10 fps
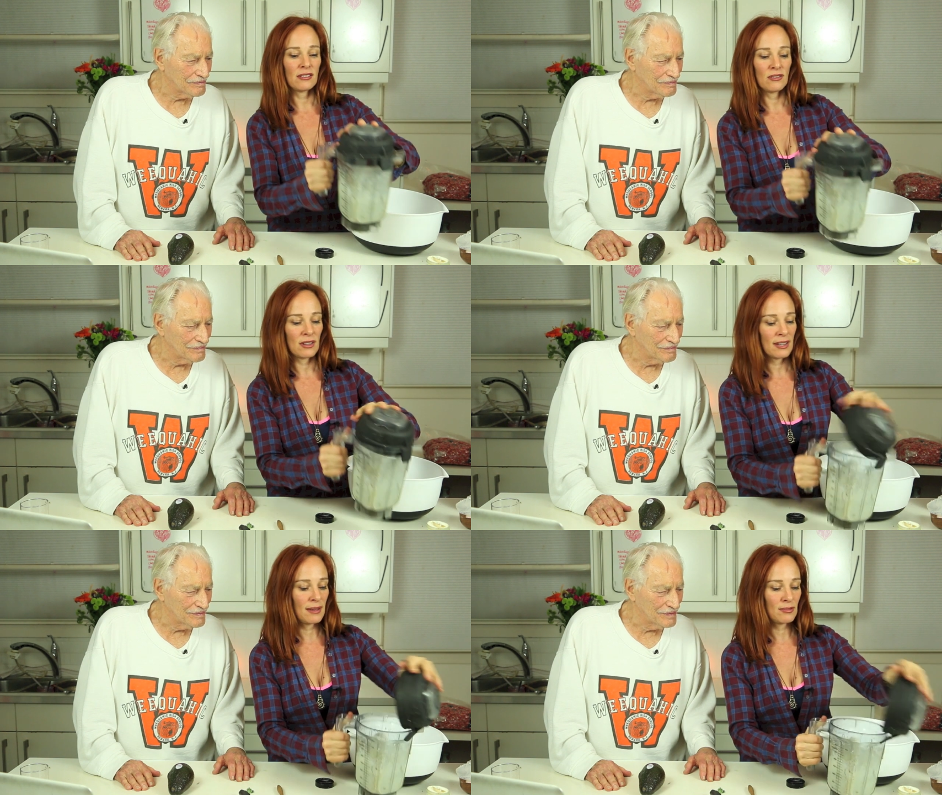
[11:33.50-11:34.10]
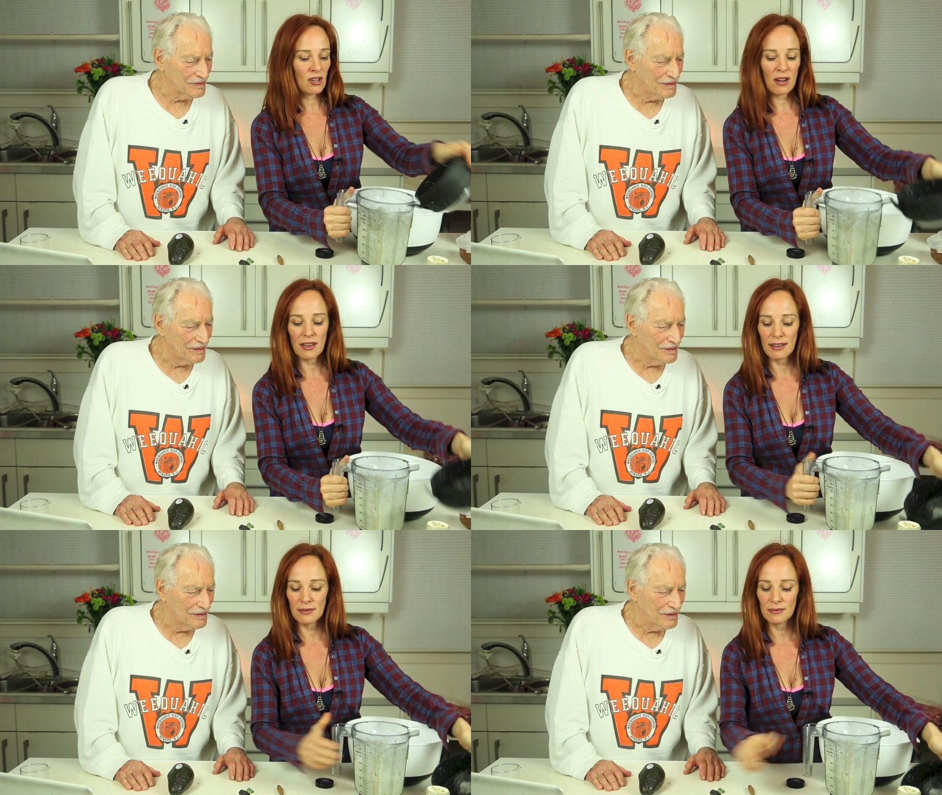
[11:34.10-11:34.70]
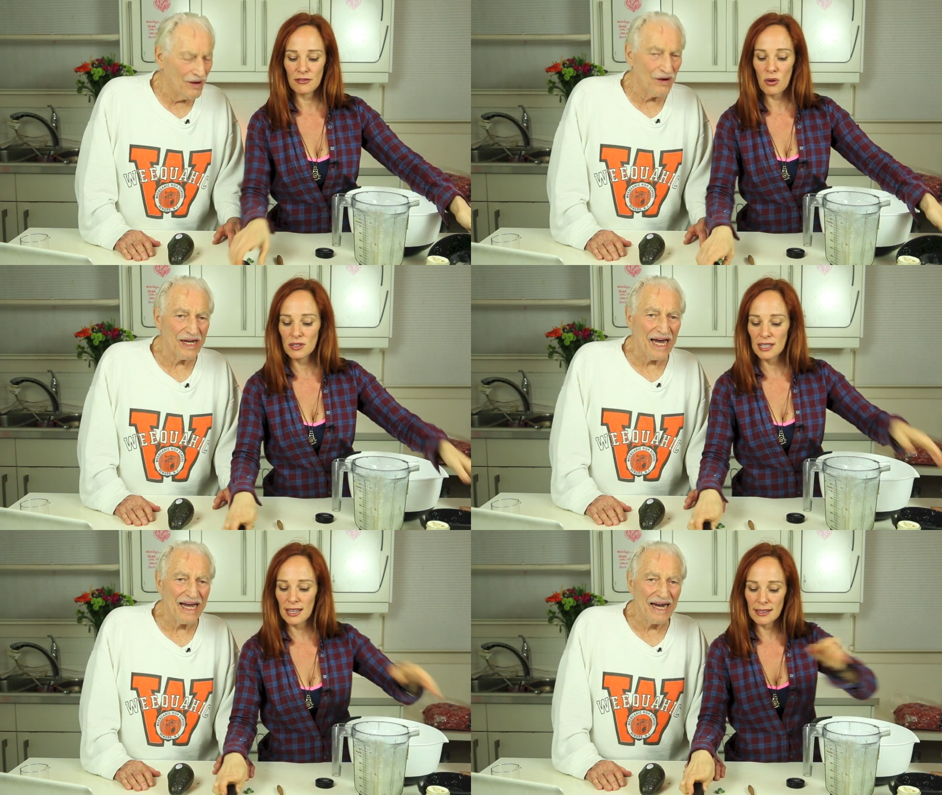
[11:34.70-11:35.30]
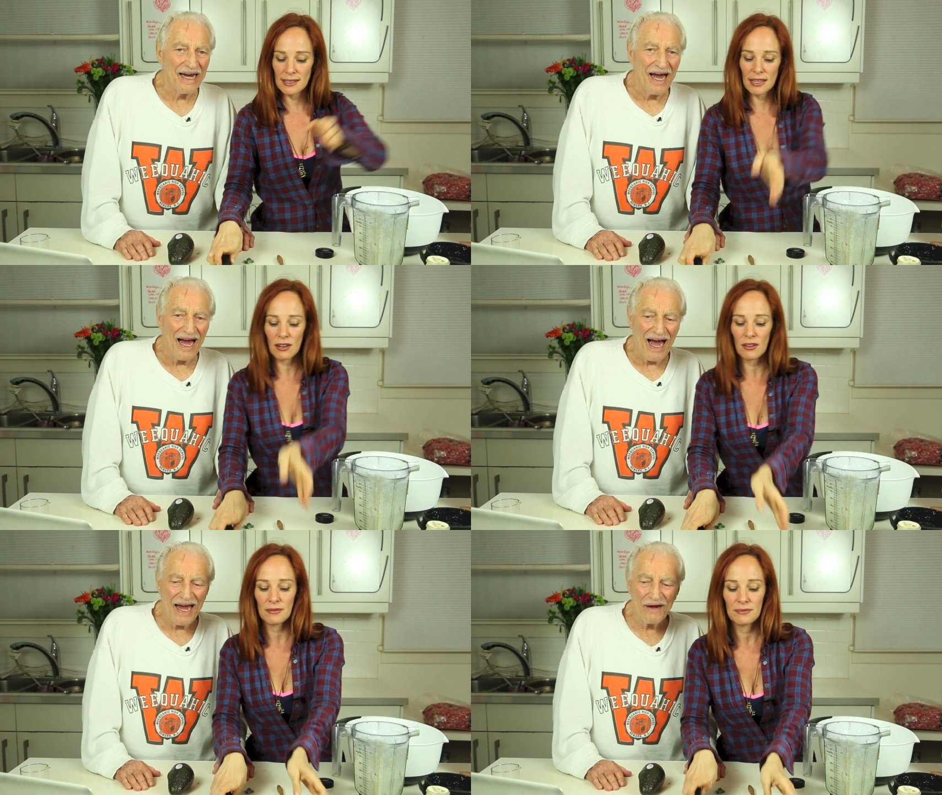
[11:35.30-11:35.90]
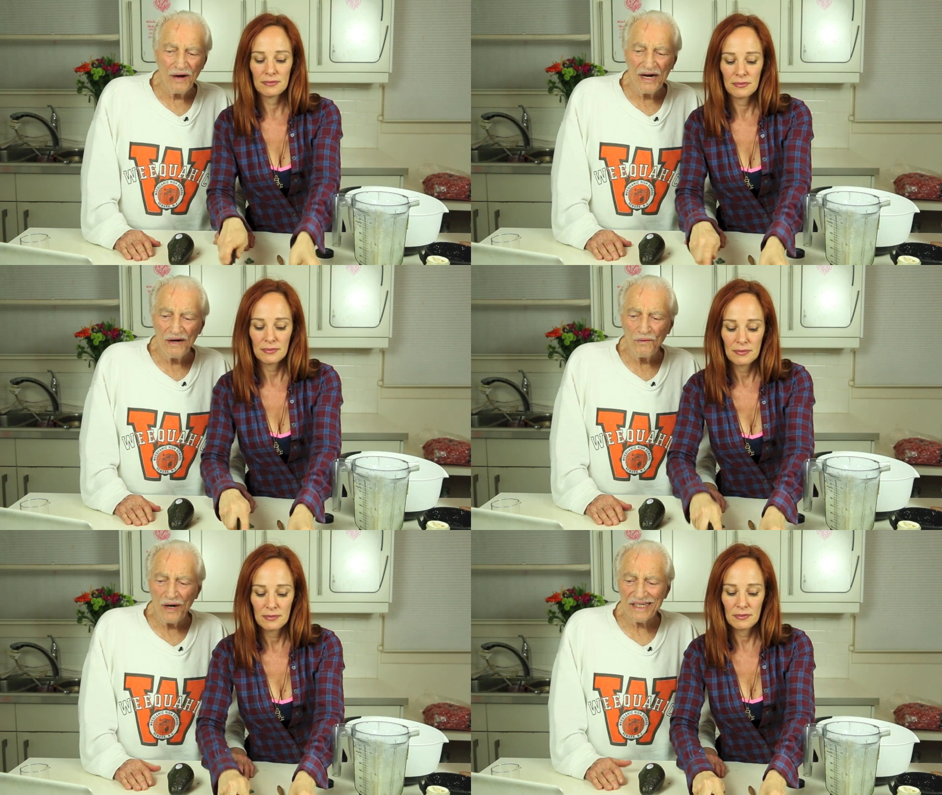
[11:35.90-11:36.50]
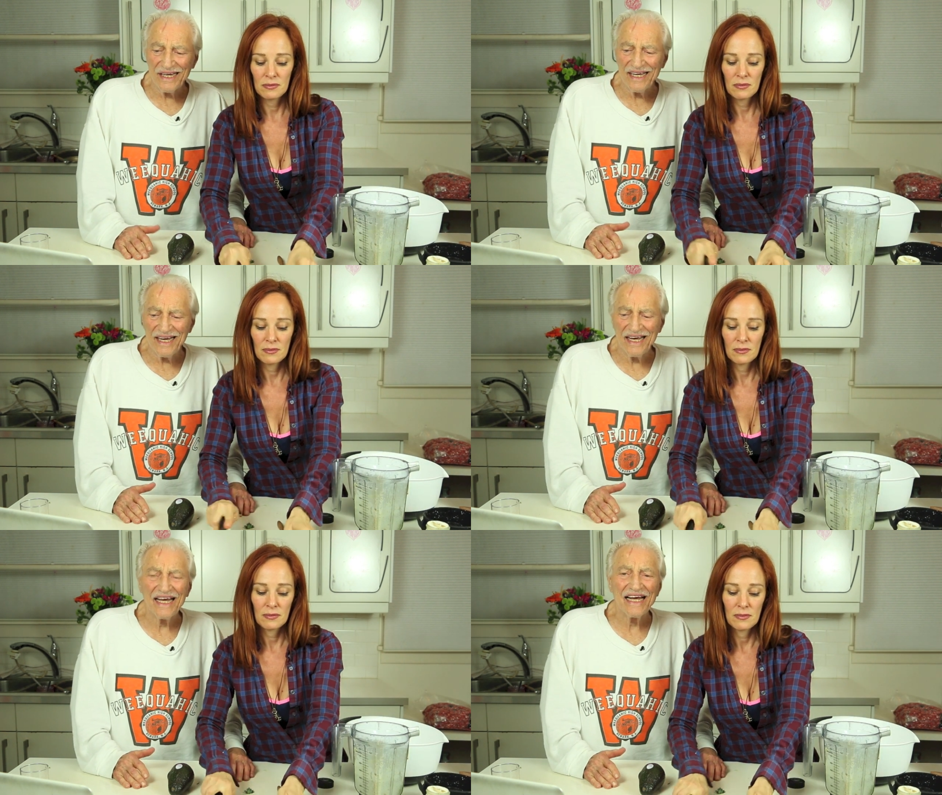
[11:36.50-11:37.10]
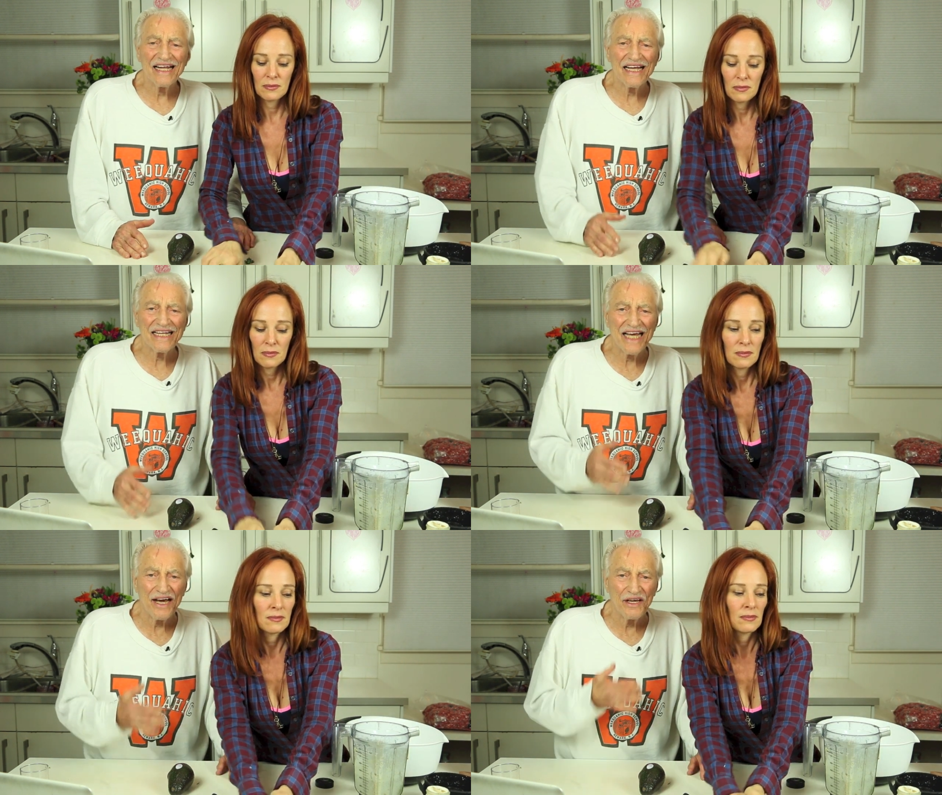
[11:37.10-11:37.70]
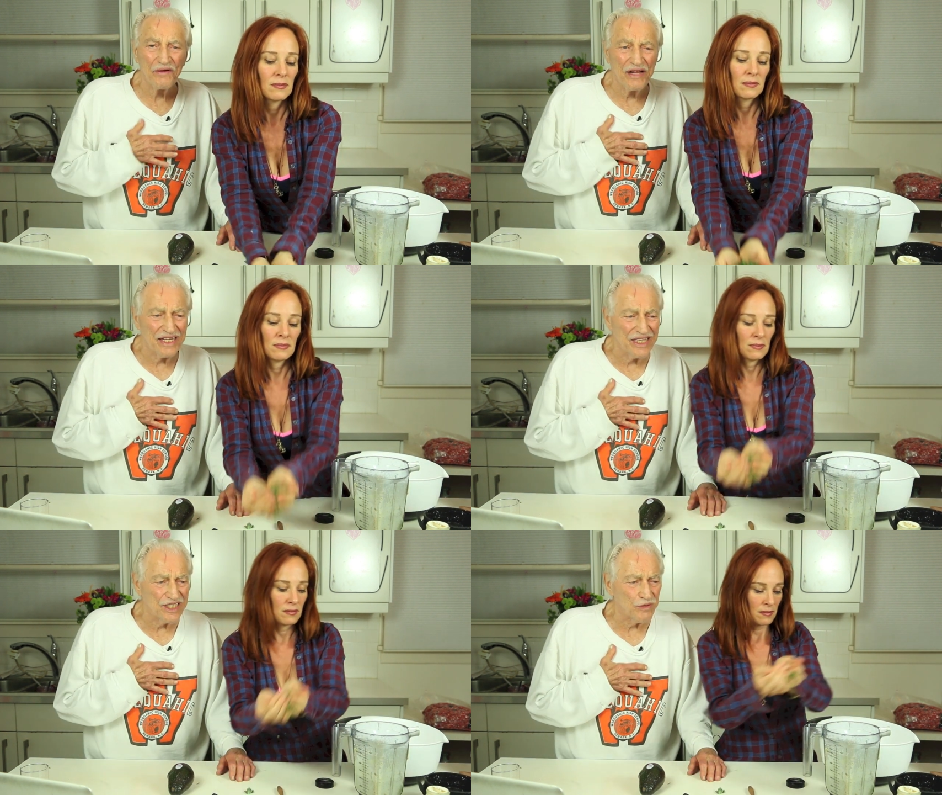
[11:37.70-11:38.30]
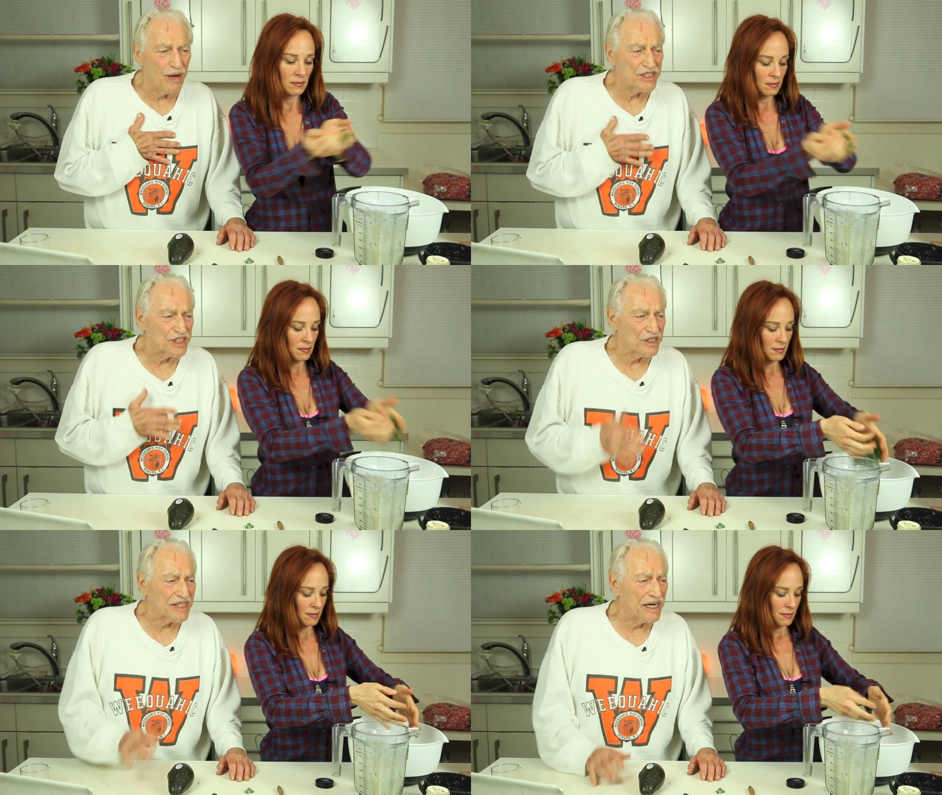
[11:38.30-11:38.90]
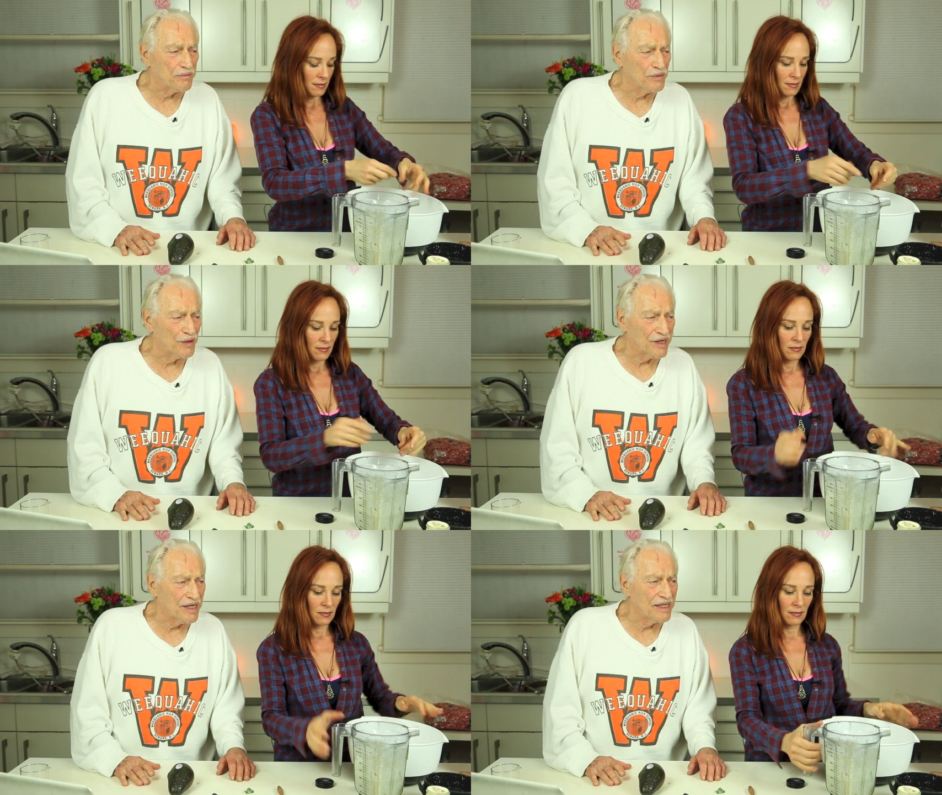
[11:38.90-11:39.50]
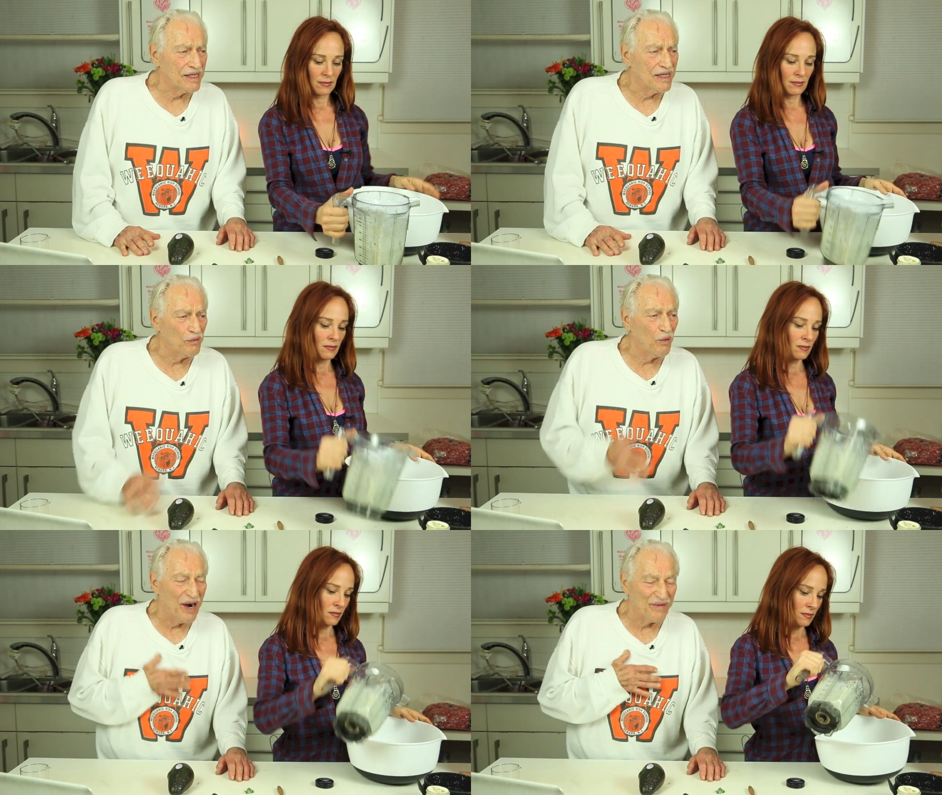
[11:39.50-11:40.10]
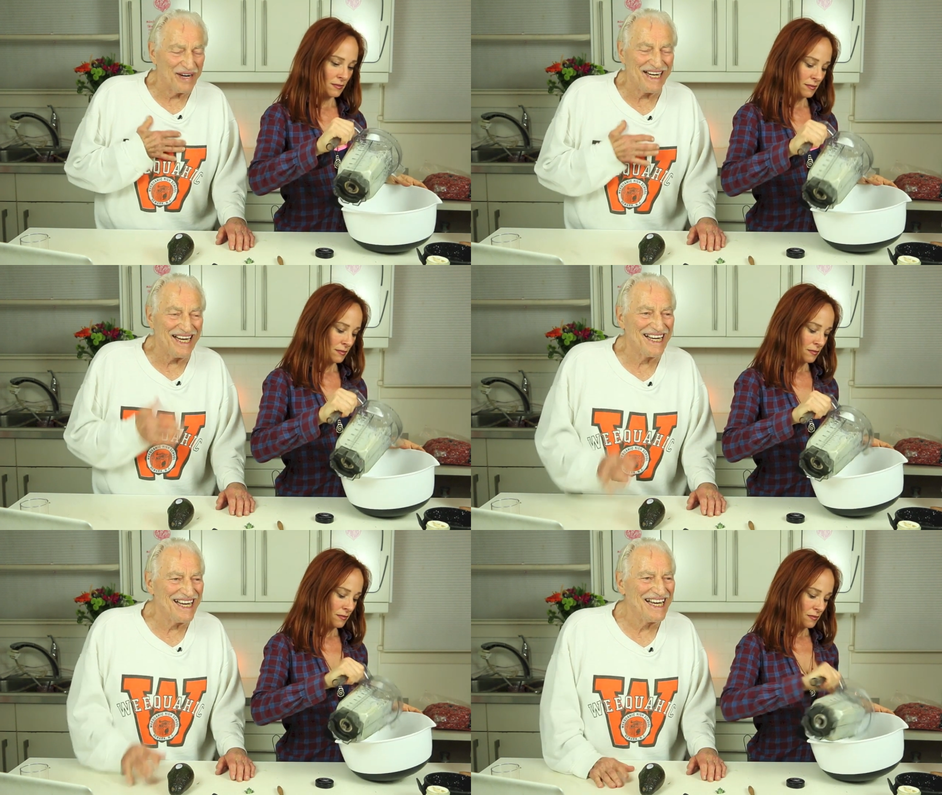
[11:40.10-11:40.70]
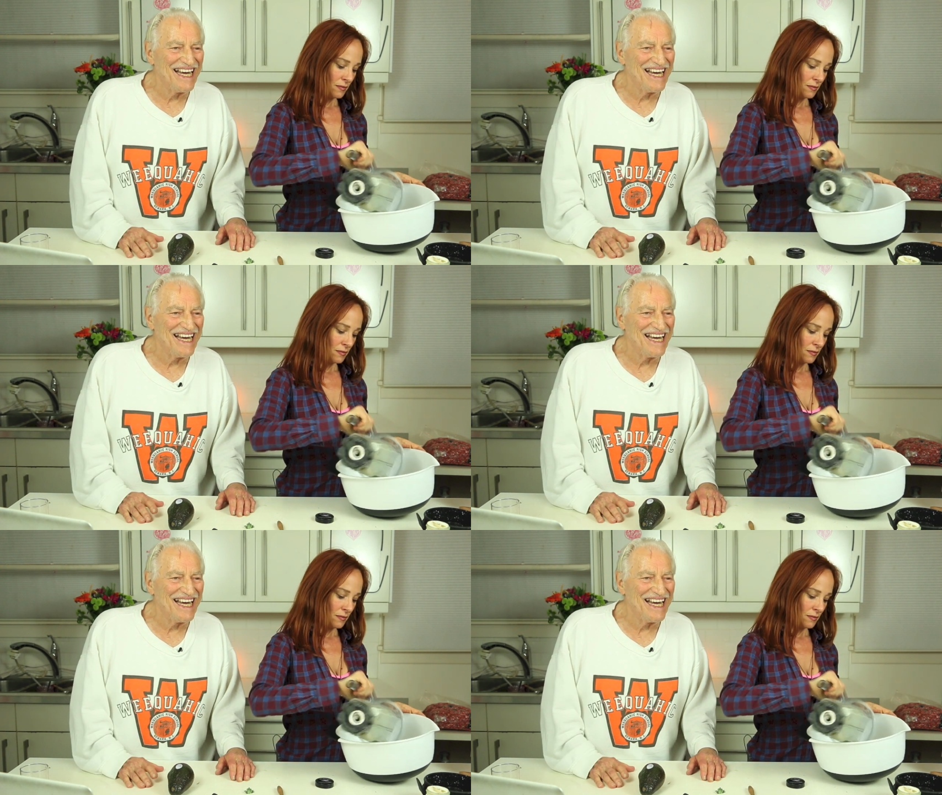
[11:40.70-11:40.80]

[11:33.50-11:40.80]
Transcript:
Speaker 1: so you can keep talking, holding in the dill. I
Speaker 2: uh, wanted to tell you this sweatshirt that I'm working wearing